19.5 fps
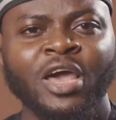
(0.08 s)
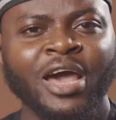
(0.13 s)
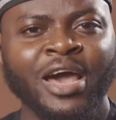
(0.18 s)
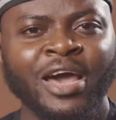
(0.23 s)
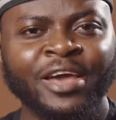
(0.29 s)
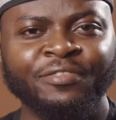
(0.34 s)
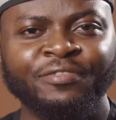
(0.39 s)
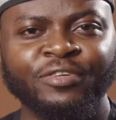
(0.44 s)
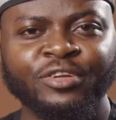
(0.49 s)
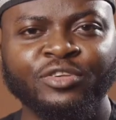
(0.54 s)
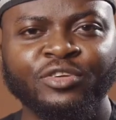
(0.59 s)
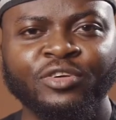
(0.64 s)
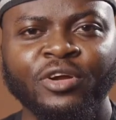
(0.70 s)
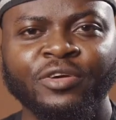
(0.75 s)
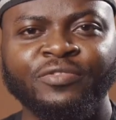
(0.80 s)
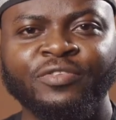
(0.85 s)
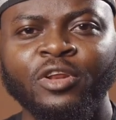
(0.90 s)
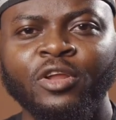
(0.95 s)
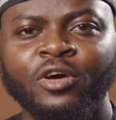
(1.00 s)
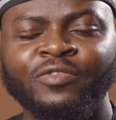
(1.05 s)
Hi
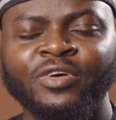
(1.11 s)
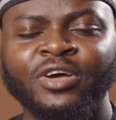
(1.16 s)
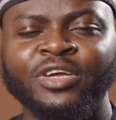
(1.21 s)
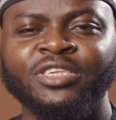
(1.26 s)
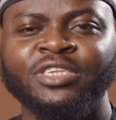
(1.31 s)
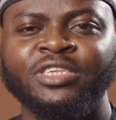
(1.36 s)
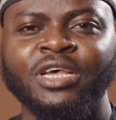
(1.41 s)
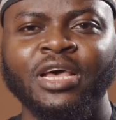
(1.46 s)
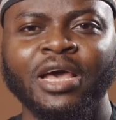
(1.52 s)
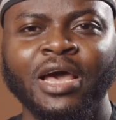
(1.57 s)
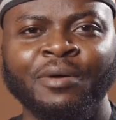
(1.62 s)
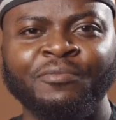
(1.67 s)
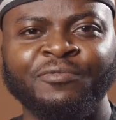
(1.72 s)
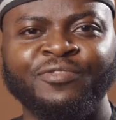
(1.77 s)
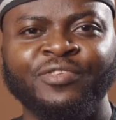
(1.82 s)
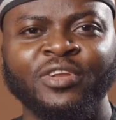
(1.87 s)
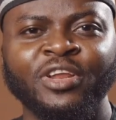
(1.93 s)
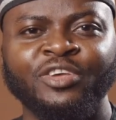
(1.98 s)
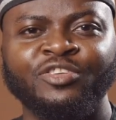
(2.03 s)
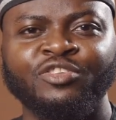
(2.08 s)
photography lovers, I'm
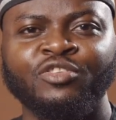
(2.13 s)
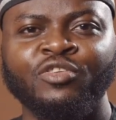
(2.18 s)
Felix